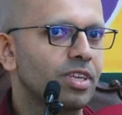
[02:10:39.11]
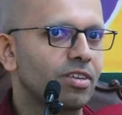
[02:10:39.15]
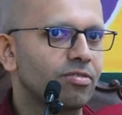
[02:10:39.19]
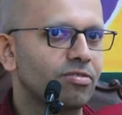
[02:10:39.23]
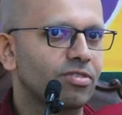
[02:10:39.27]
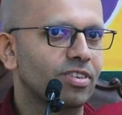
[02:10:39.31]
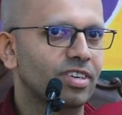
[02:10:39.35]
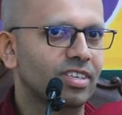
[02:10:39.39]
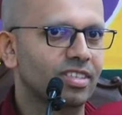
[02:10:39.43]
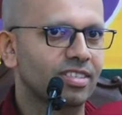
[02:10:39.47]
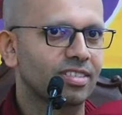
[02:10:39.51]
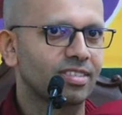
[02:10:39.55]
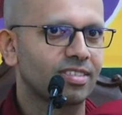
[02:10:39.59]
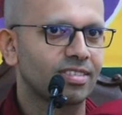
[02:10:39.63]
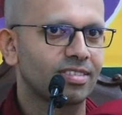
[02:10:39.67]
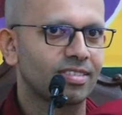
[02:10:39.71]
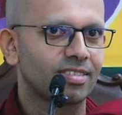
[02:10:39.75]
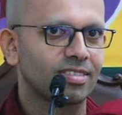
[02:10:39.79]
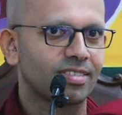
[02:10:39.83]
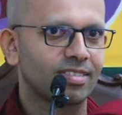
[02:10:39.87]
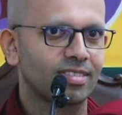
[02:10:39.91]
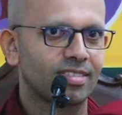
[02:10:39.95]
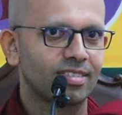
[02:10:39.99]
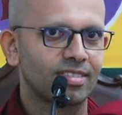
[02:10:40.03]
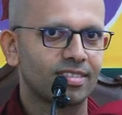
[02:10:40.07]
suffering?
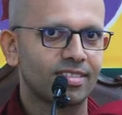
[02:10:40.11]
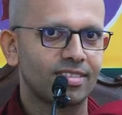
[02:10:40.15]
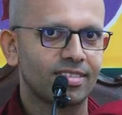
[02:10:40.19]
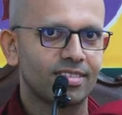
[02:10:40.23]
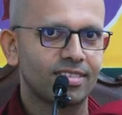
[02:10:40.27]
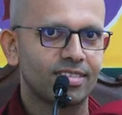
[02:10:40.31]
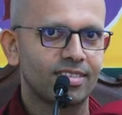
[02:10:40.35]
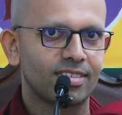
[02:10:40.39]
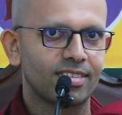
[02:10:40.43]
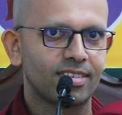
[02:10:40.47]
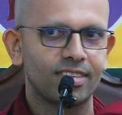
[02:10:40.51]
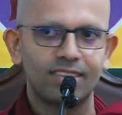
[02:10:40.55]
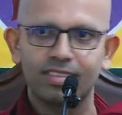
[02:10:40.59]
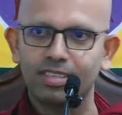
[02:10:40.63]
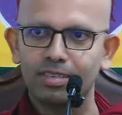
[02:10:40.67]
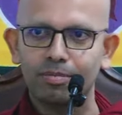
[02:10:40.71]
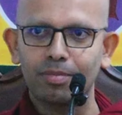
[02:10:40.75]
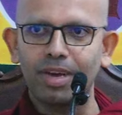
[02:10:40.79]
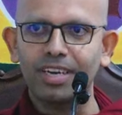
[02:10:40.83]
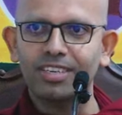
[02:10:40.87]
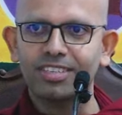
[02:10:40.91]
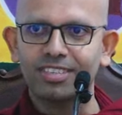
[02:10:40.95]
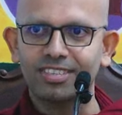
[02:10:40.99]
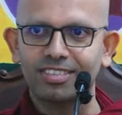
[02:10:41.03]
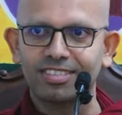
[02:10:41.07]
Does it
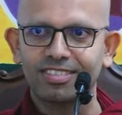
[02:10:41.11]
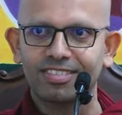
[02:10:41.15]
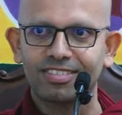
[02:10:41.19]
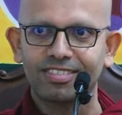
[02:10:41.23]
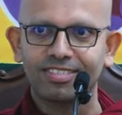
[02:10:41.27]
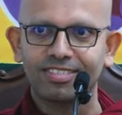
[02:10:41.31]
matter?